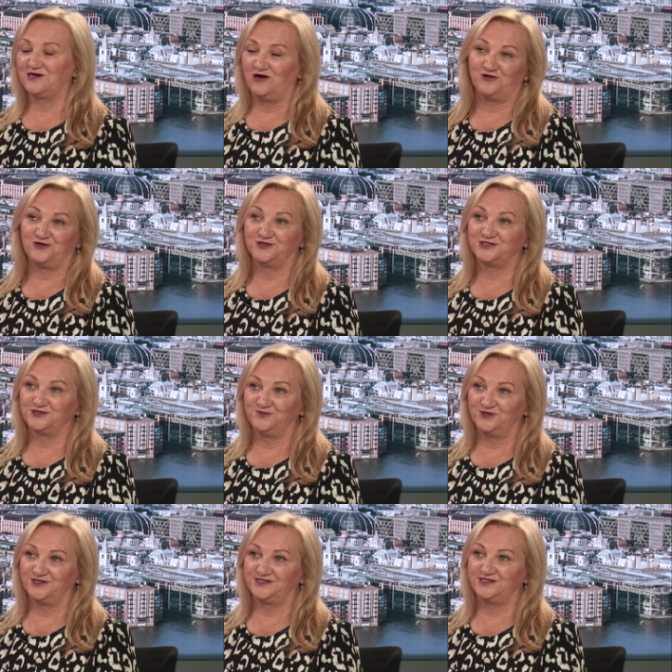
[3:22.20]

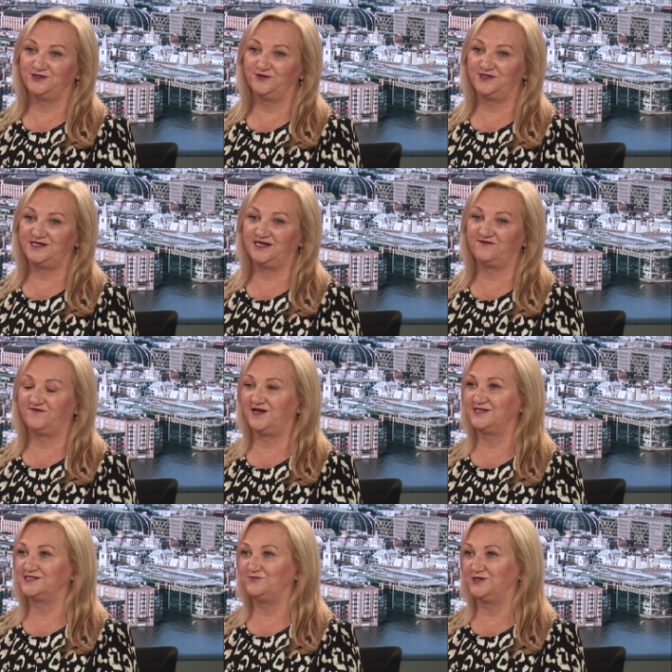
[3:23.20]
customers, the
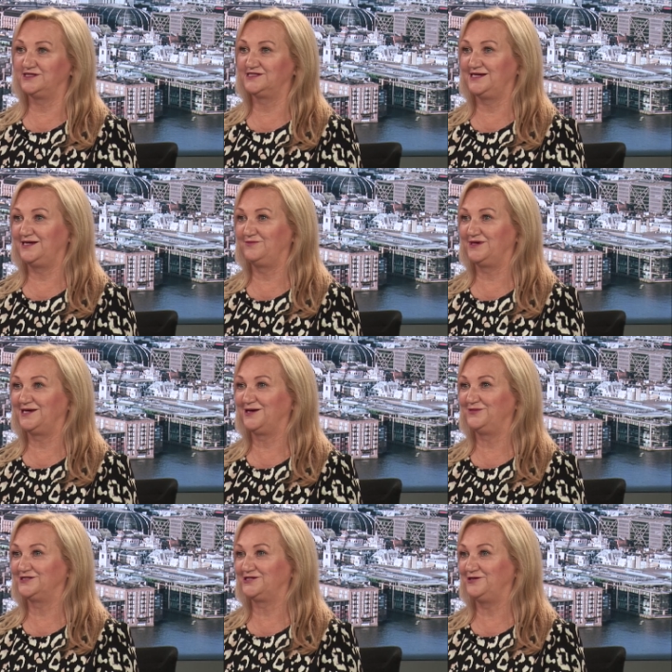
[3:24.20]
advancements in being
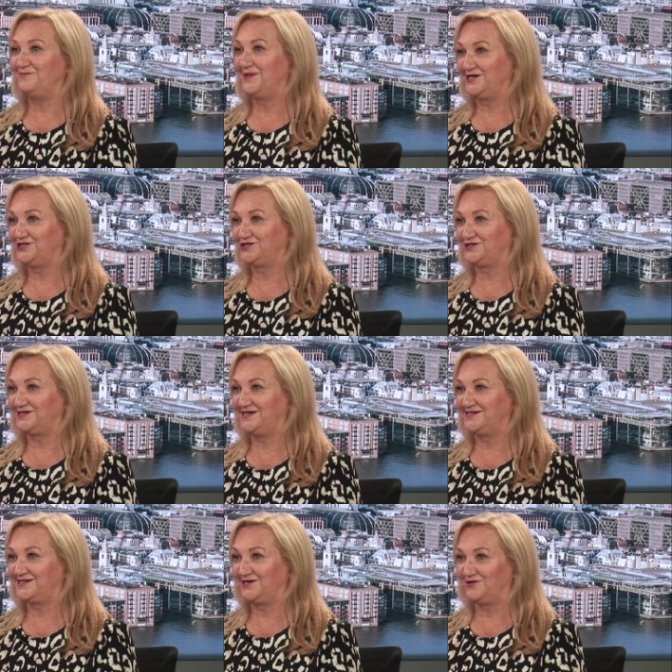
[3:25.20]
able to manage
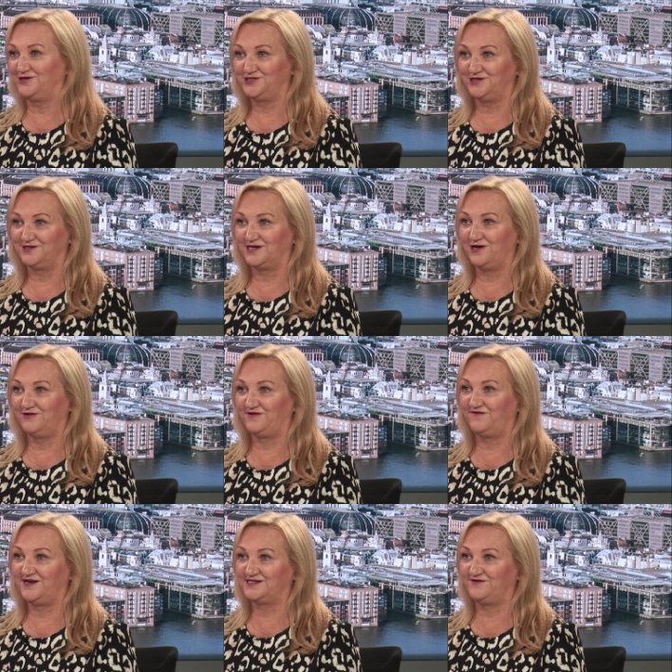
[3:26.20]
the technology on the cloud
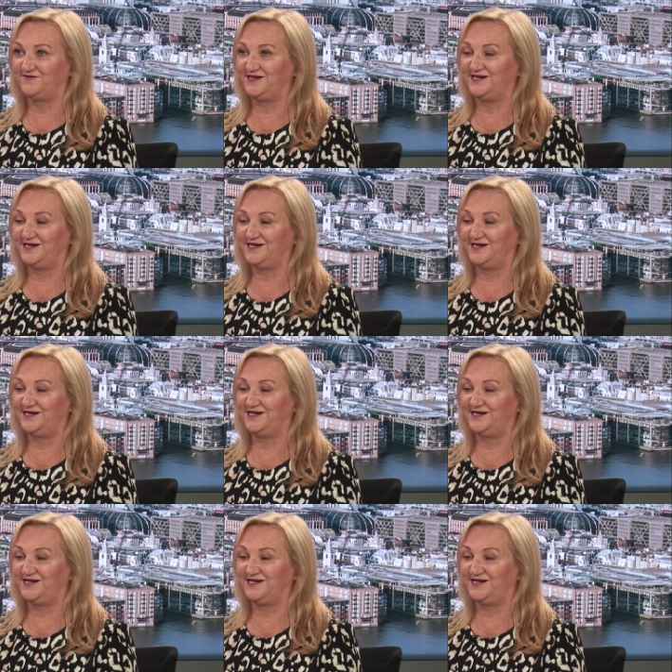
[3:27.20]
effectively